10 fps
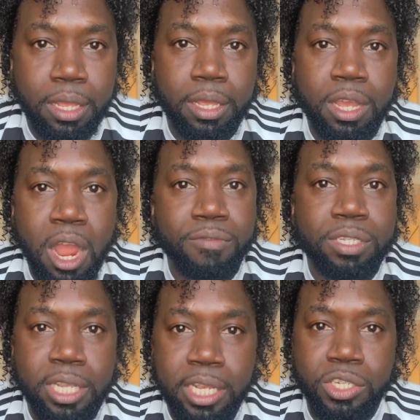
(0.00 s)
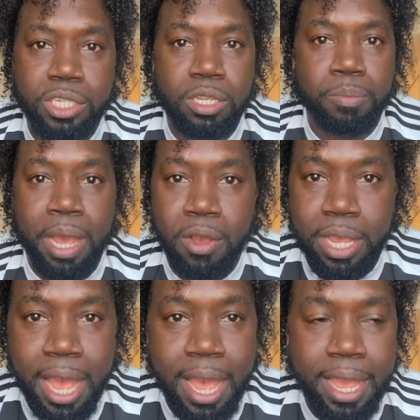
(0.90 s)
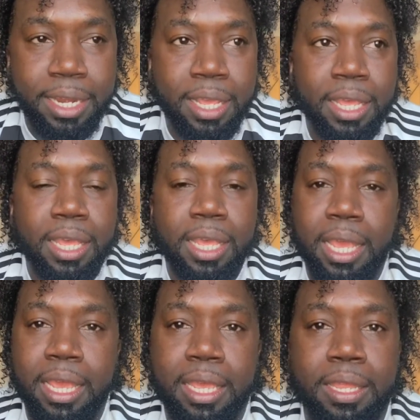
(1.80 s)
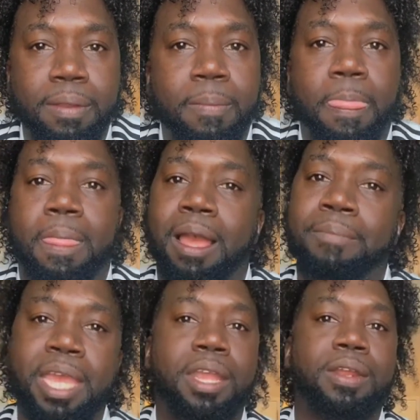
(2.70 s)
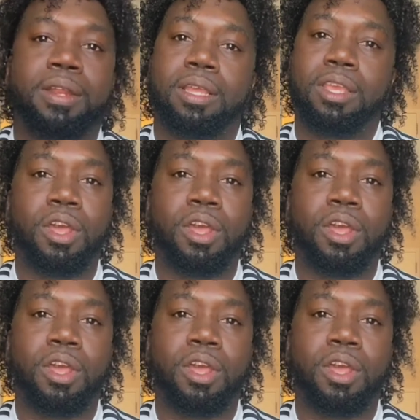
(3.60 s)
uh, conversations about God, and I'm here.